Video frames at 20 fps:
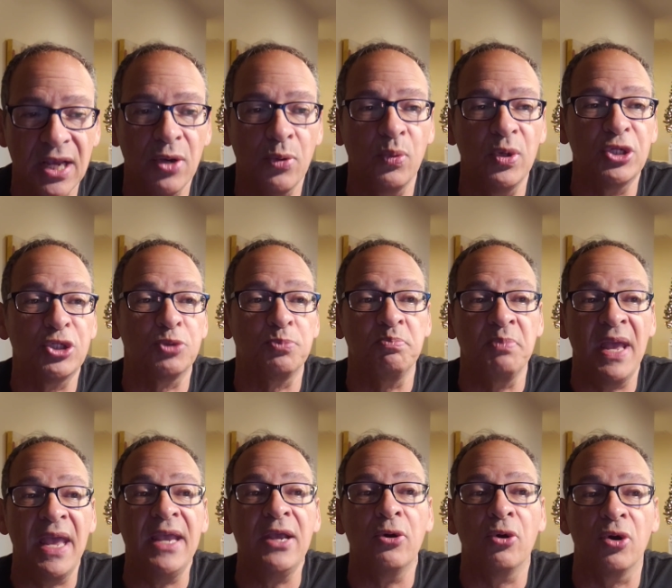which
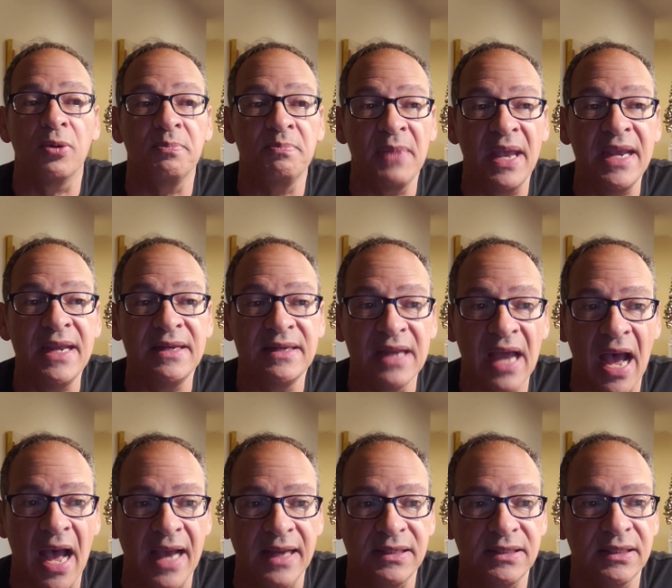may or may
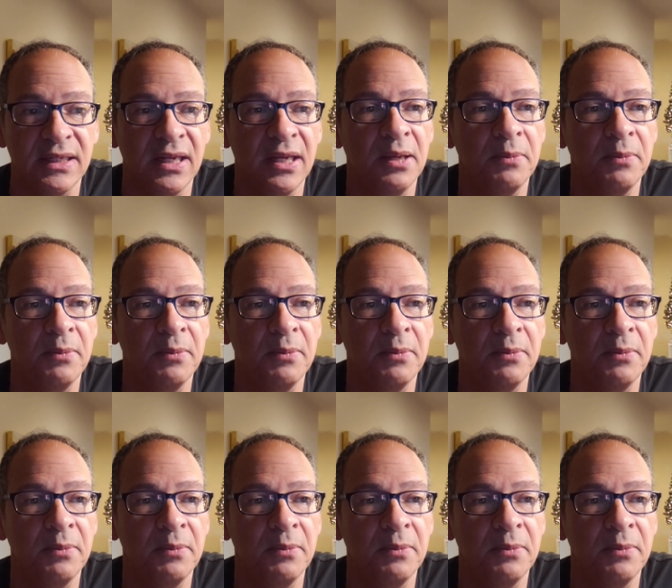not